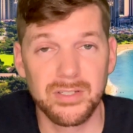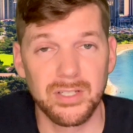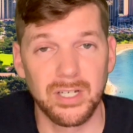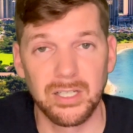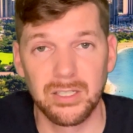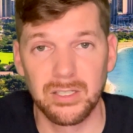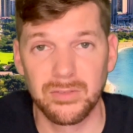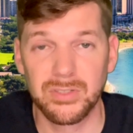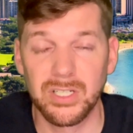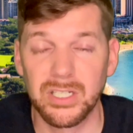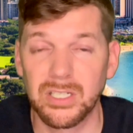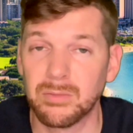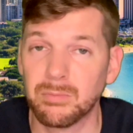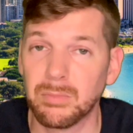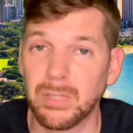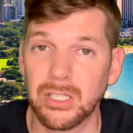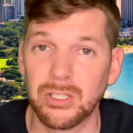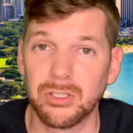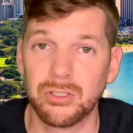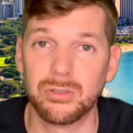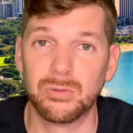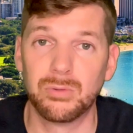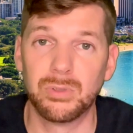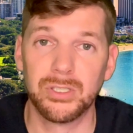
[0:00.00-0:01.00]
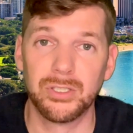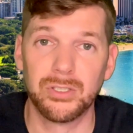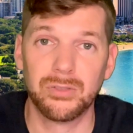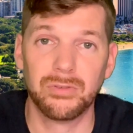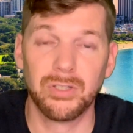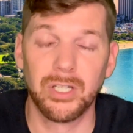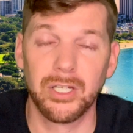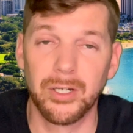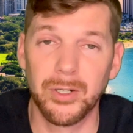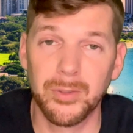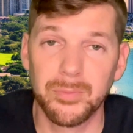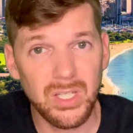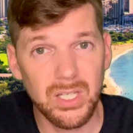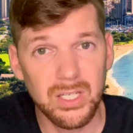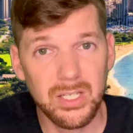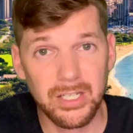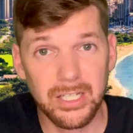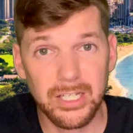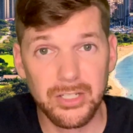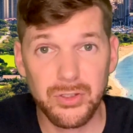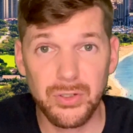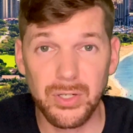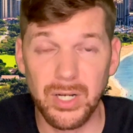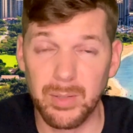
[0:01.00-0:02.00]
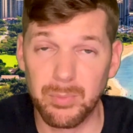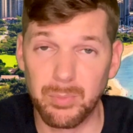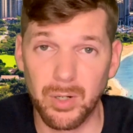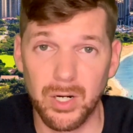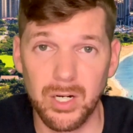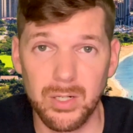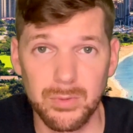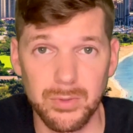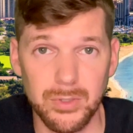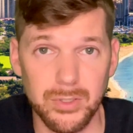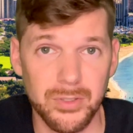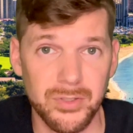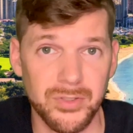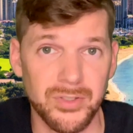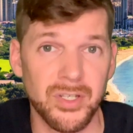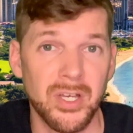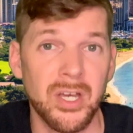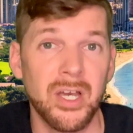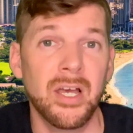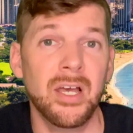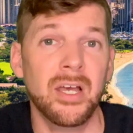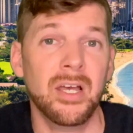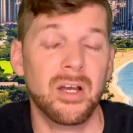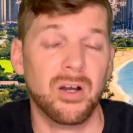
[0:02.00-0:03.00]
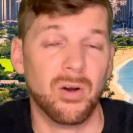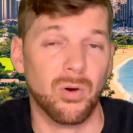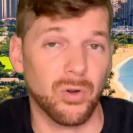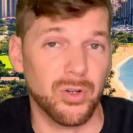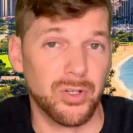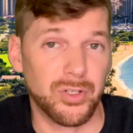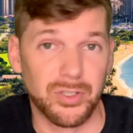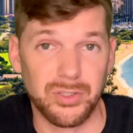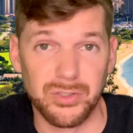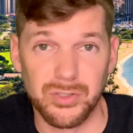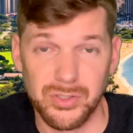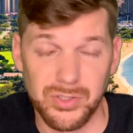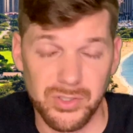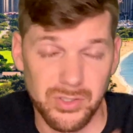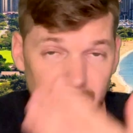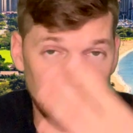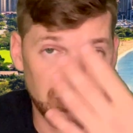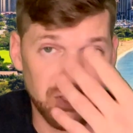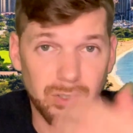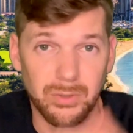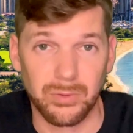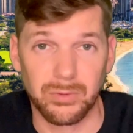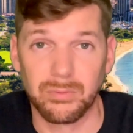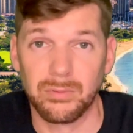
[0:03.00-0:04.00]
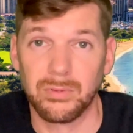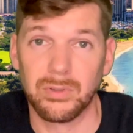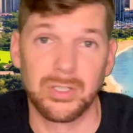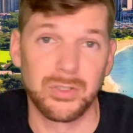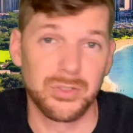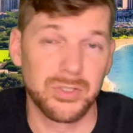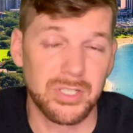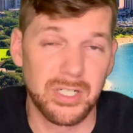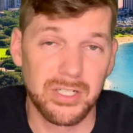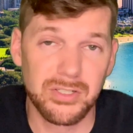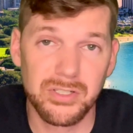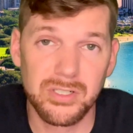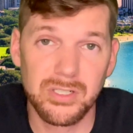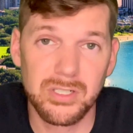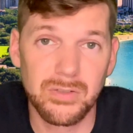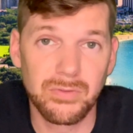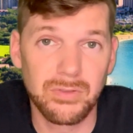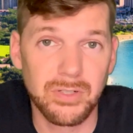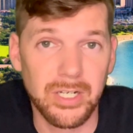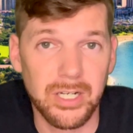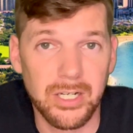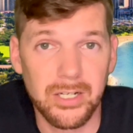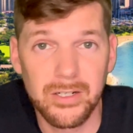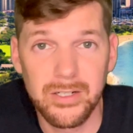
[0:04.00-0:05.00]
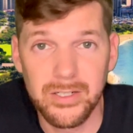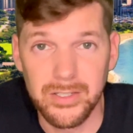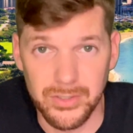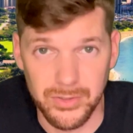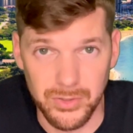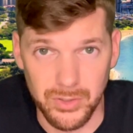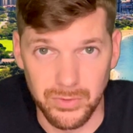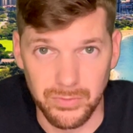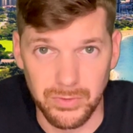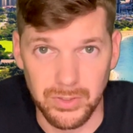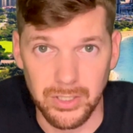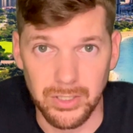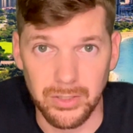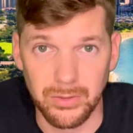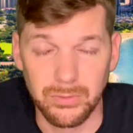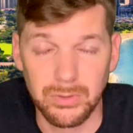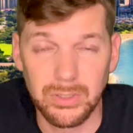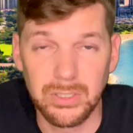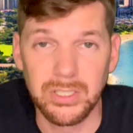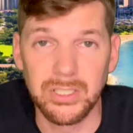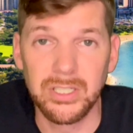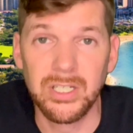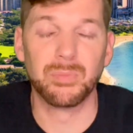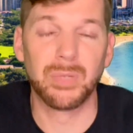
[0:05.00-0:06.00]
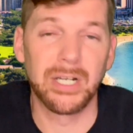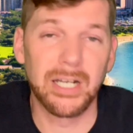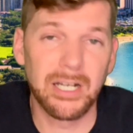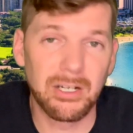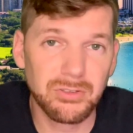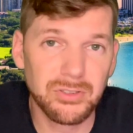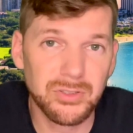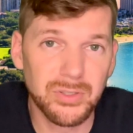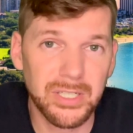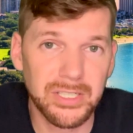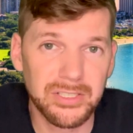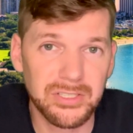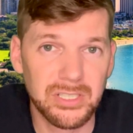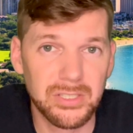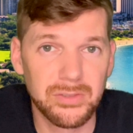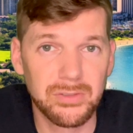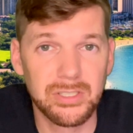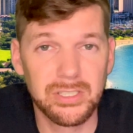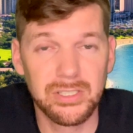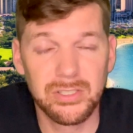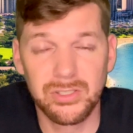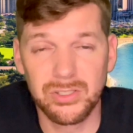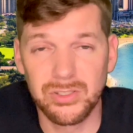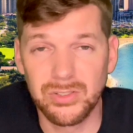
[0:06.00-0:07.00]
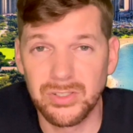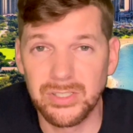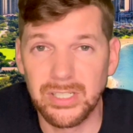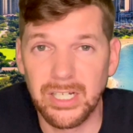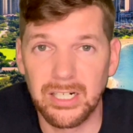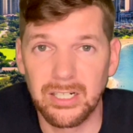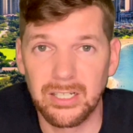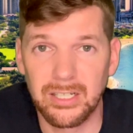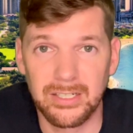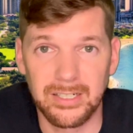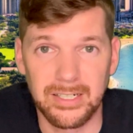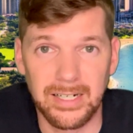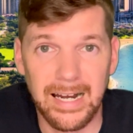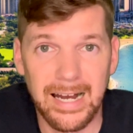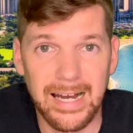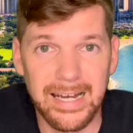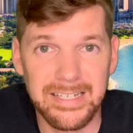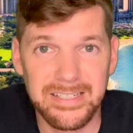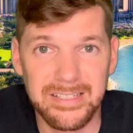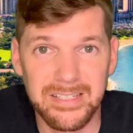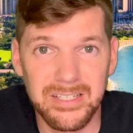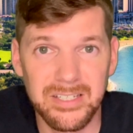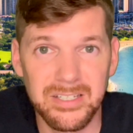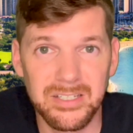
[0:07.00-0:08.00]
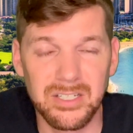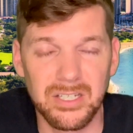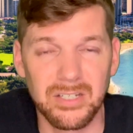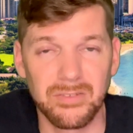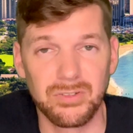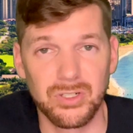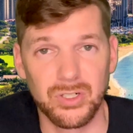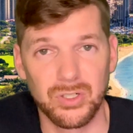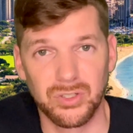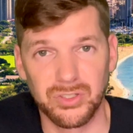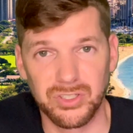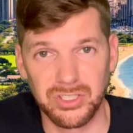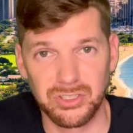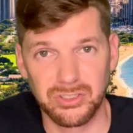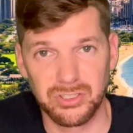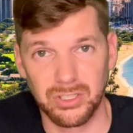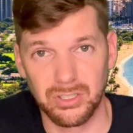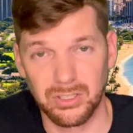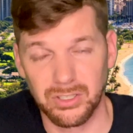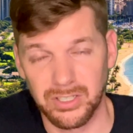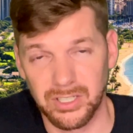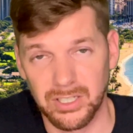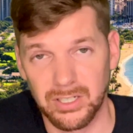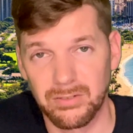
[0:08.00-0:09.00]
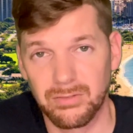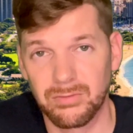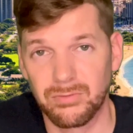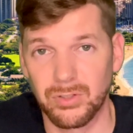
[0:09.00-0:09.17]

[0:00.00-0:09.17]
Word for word: I love taking my little one over there. And then you got barbers or you can just, you know, there's tons of different areas over there, really. But outdoor activities, there's not a lot of hiking if you're looking to look at.